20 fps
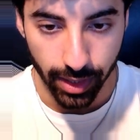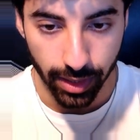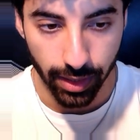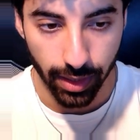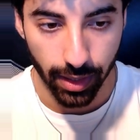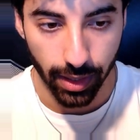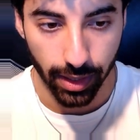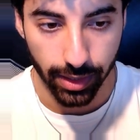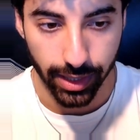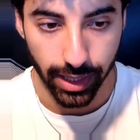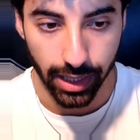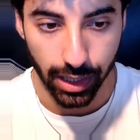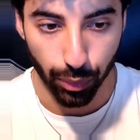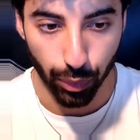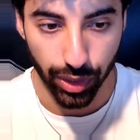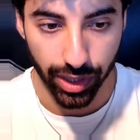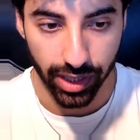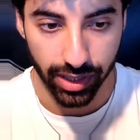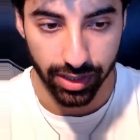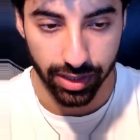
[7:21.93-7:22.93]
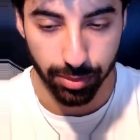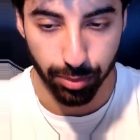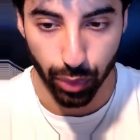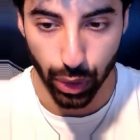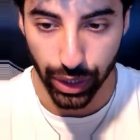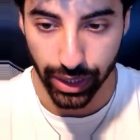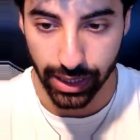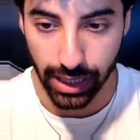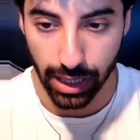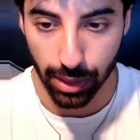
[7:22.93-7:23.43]
the ingredients
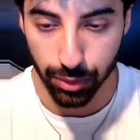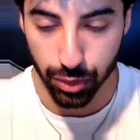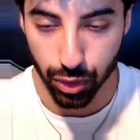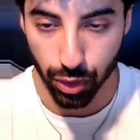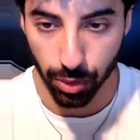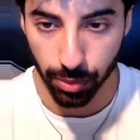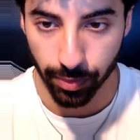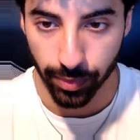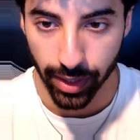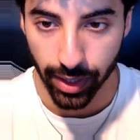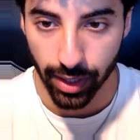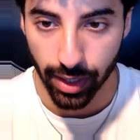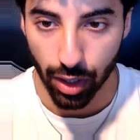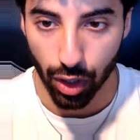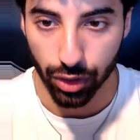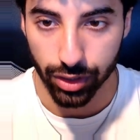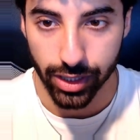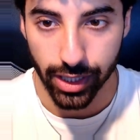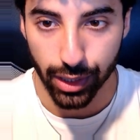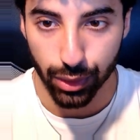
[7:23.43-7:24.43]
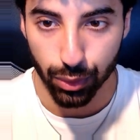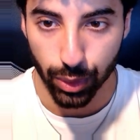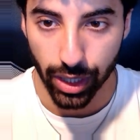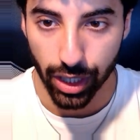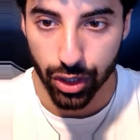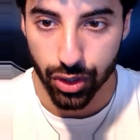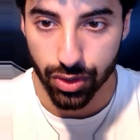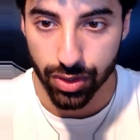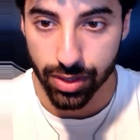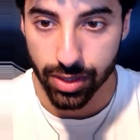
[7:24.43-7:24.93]
breakdown. So on the
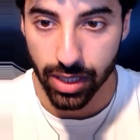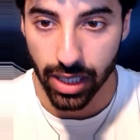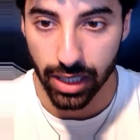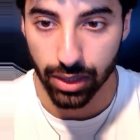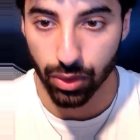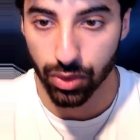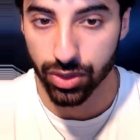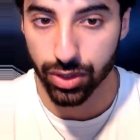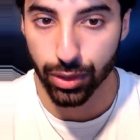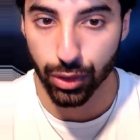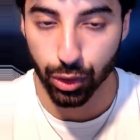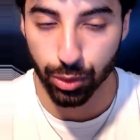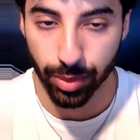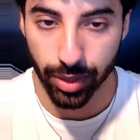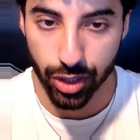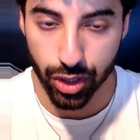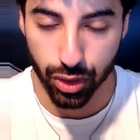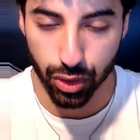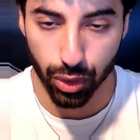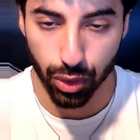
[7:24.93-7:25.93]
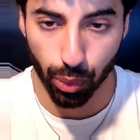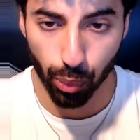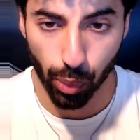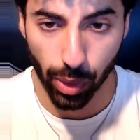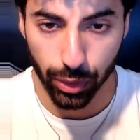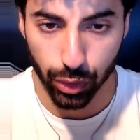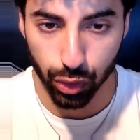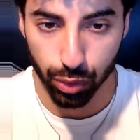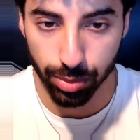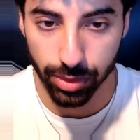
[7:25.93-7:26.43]
education side, on sales pages, you don't
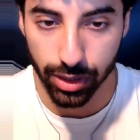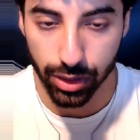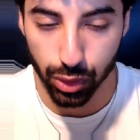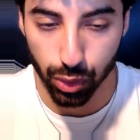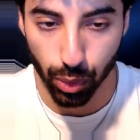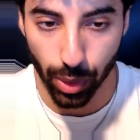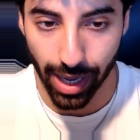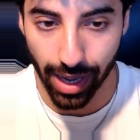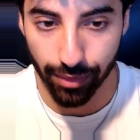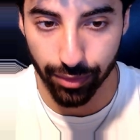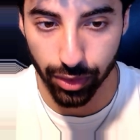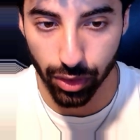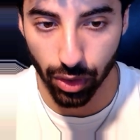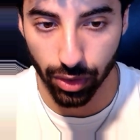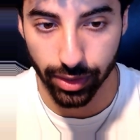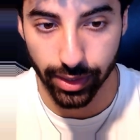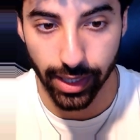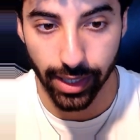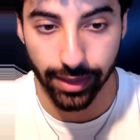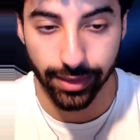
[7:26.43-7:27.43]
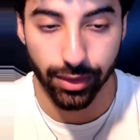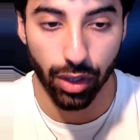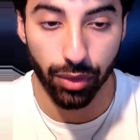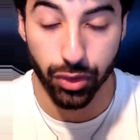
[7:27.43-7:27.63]
want to be too heavy on that.